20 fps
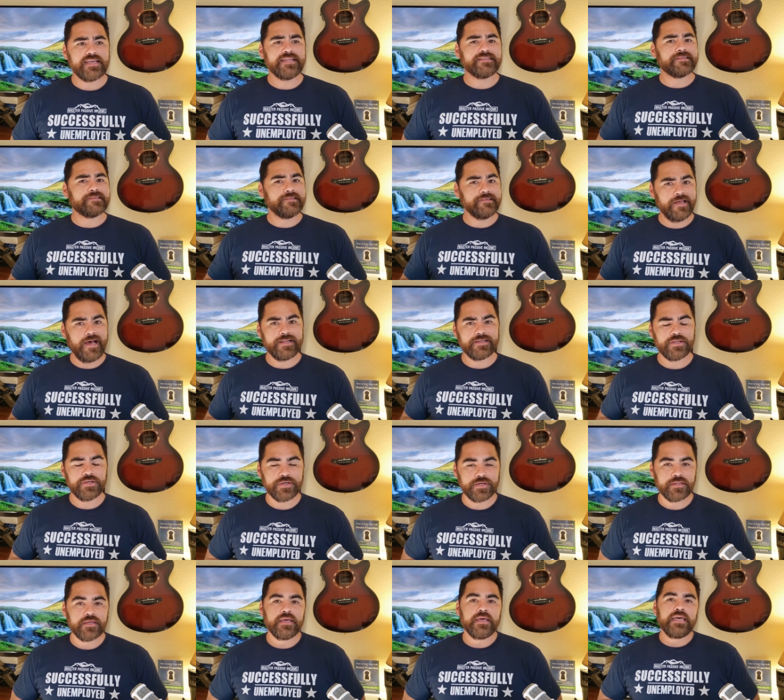It's not
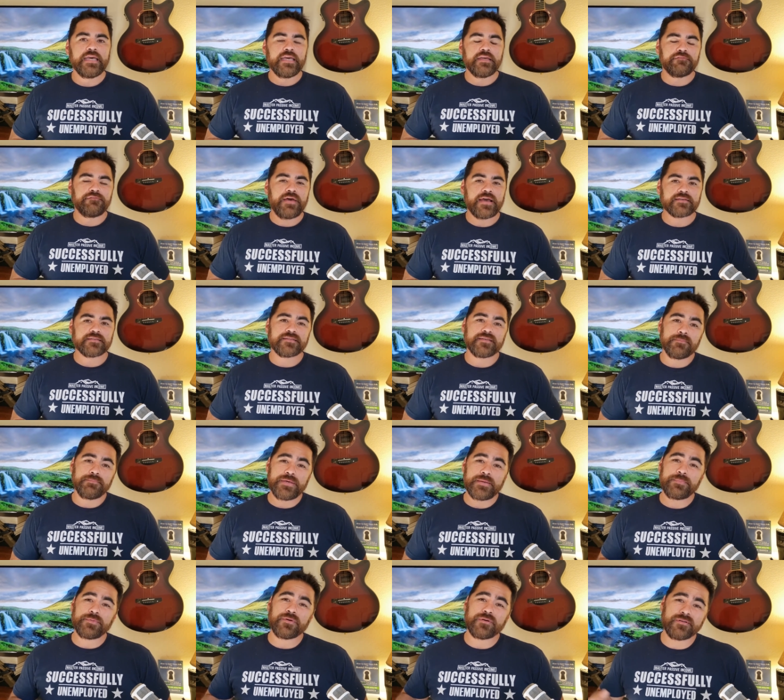good. In fact, some
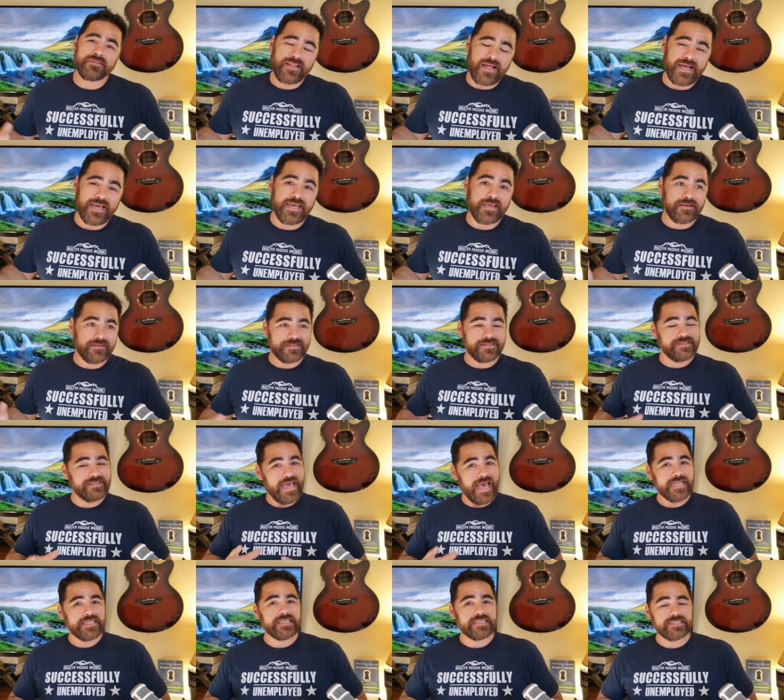people are lying. It's
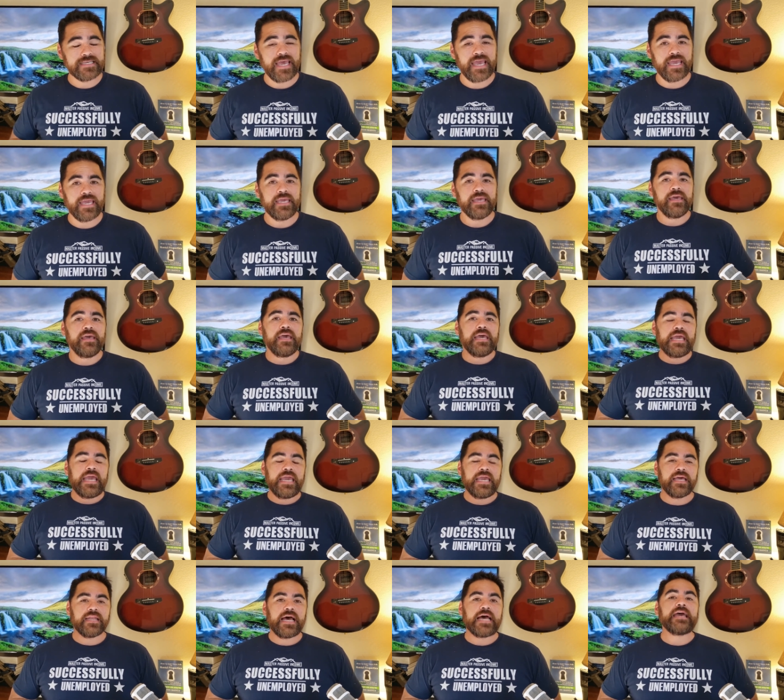sad to say.
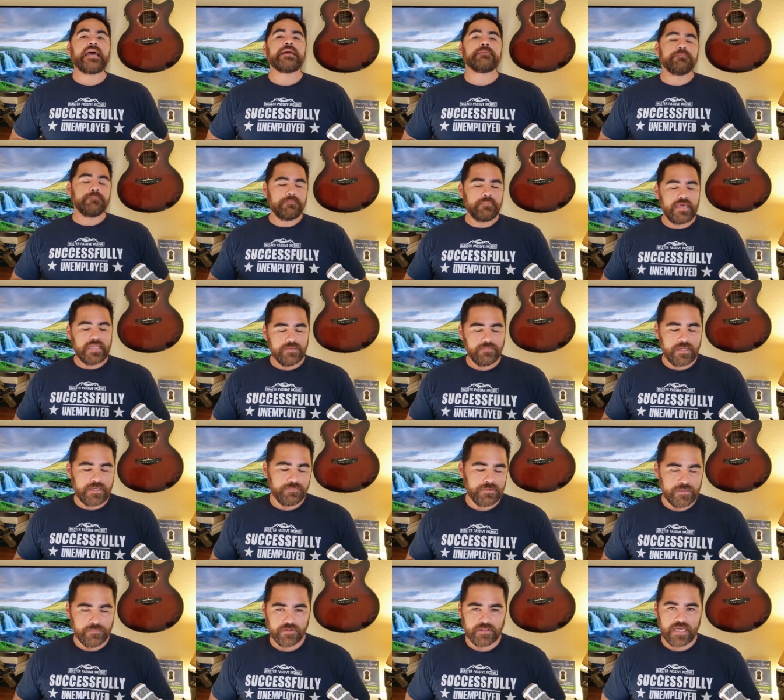And I had many, many
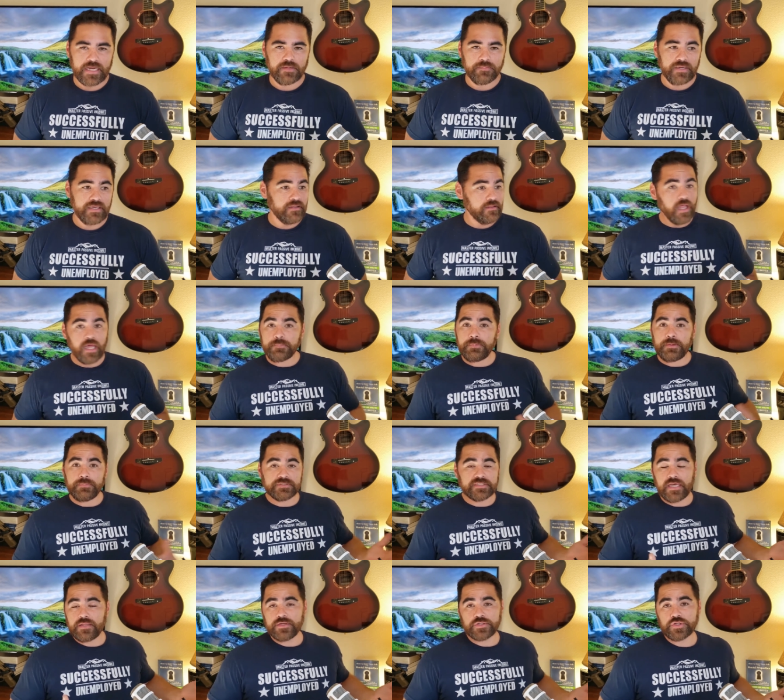people lie to me. A lot of people
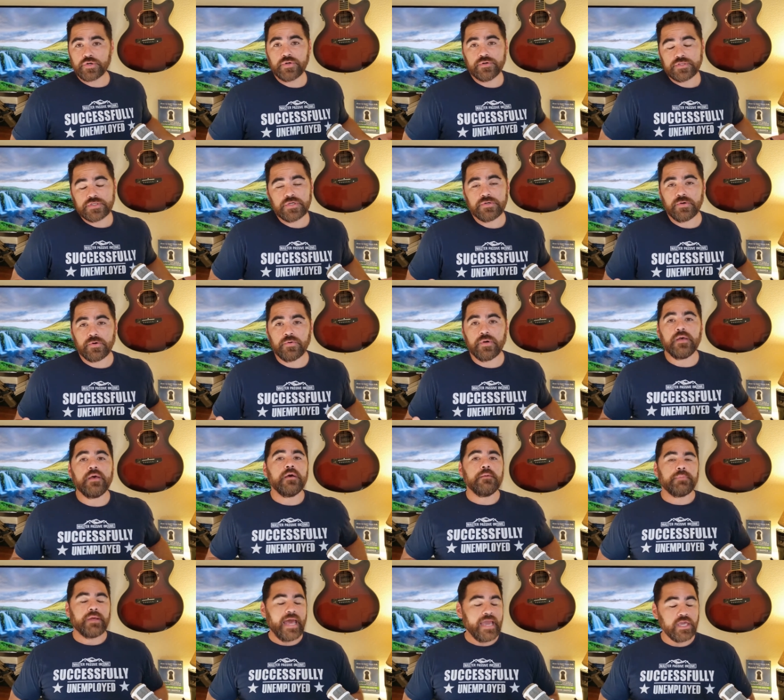telling the truth too,
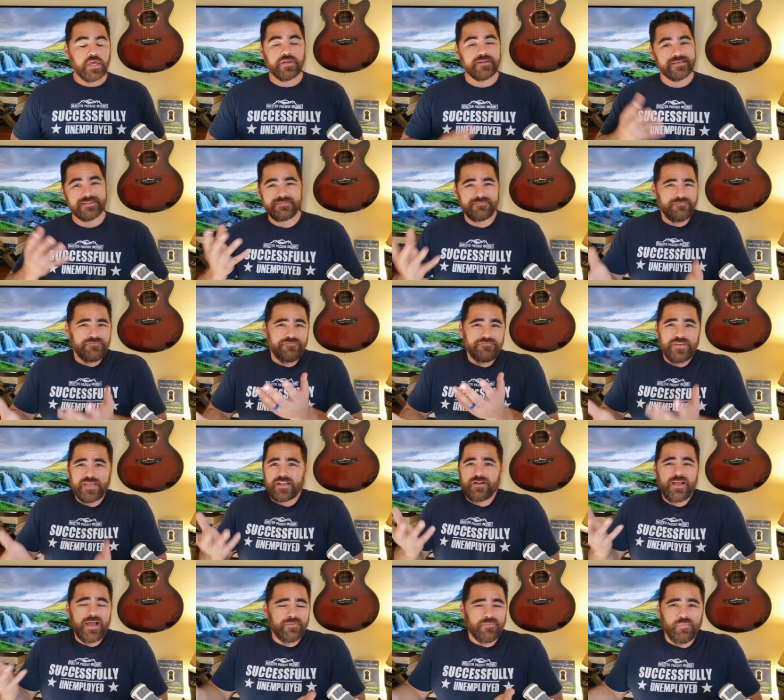but I couldn't
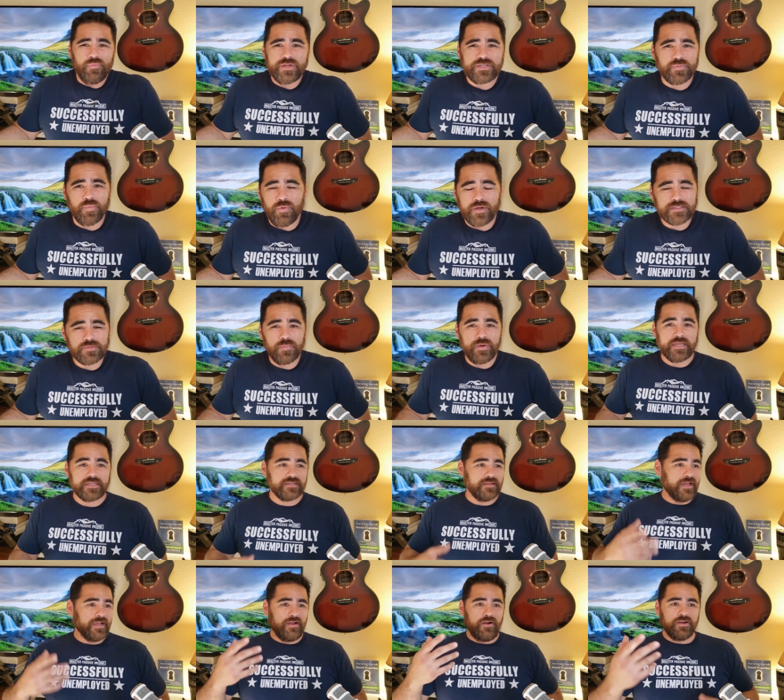figure out which one's which.
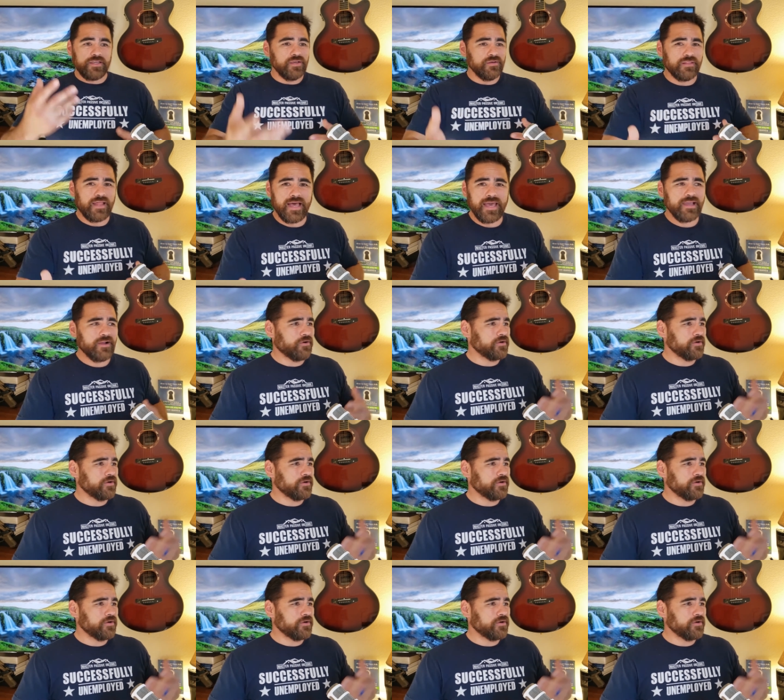Like, are you lying?